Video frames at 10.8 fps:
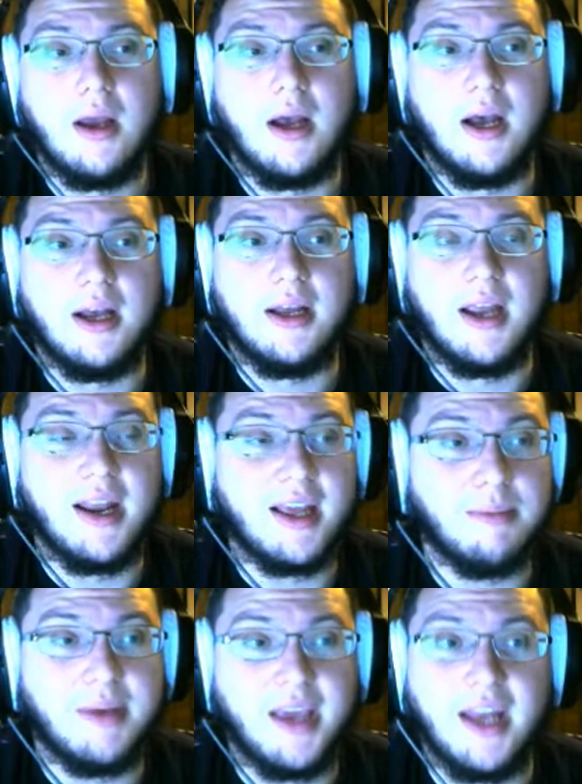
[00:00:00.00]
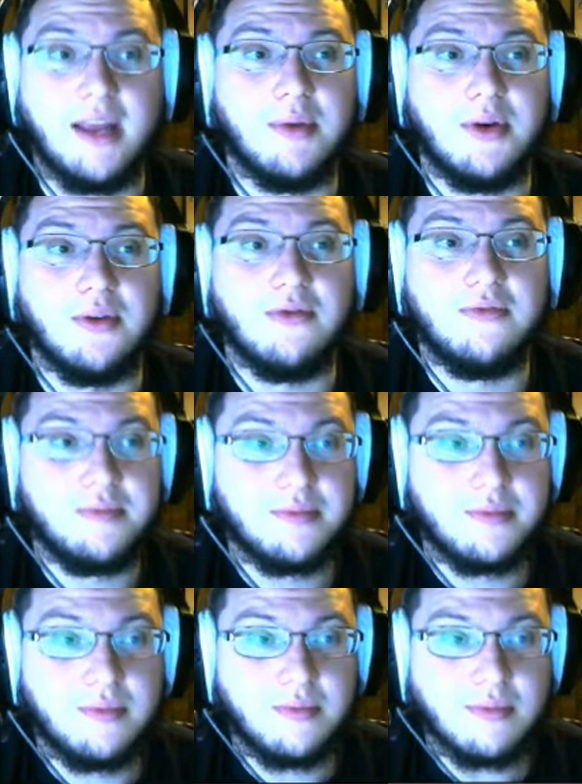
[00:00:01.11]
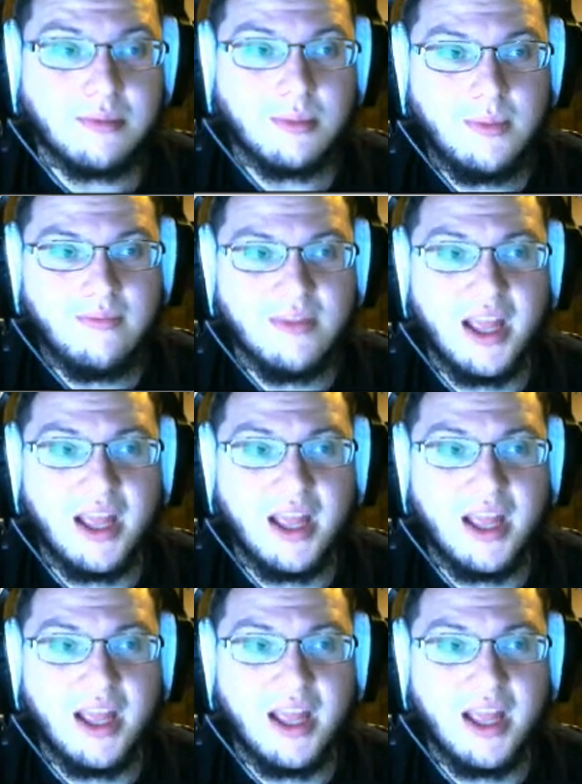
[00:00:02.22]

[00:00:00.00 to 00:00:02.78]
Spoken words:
and it can be any move that